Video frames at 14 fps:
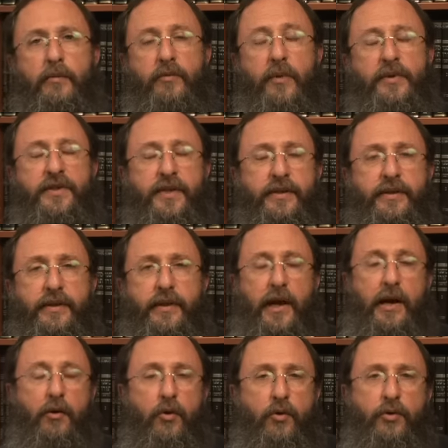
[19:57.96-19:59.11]
representing
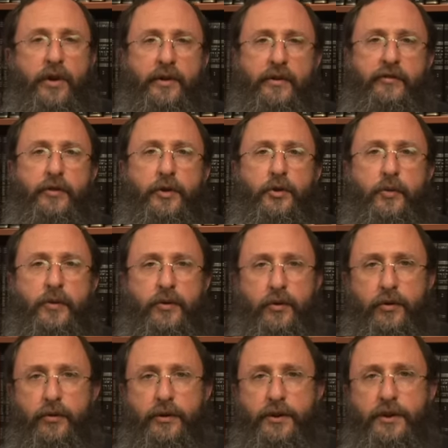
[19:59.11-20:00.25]
our own individual
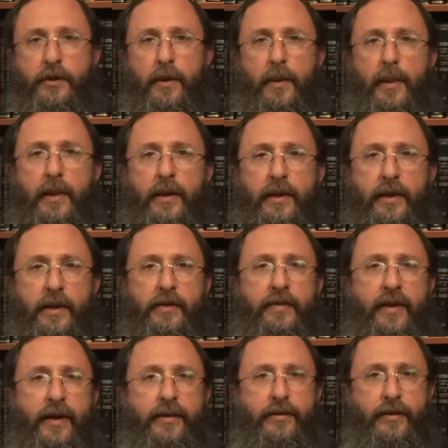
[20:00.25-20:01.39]
note in
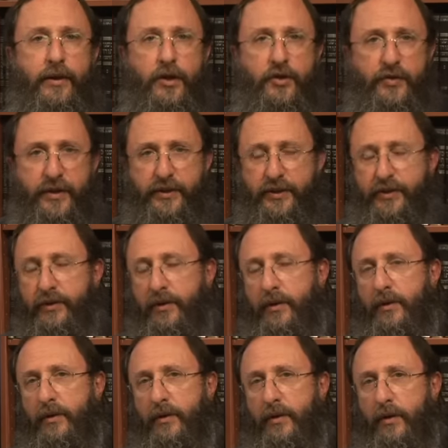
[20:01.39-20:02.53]
that great
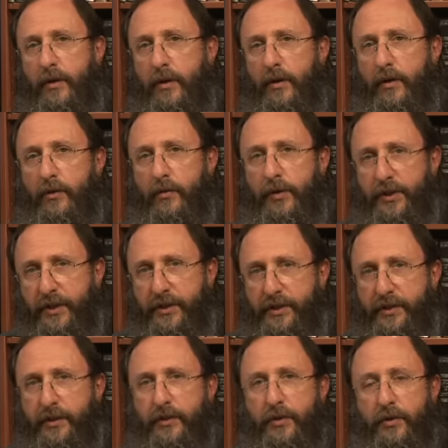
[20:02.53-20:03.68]
song, which
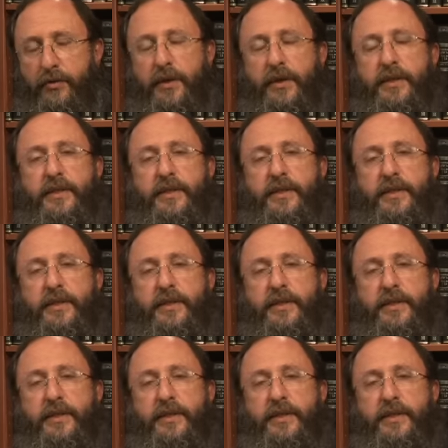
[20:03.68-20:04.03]
is the Torah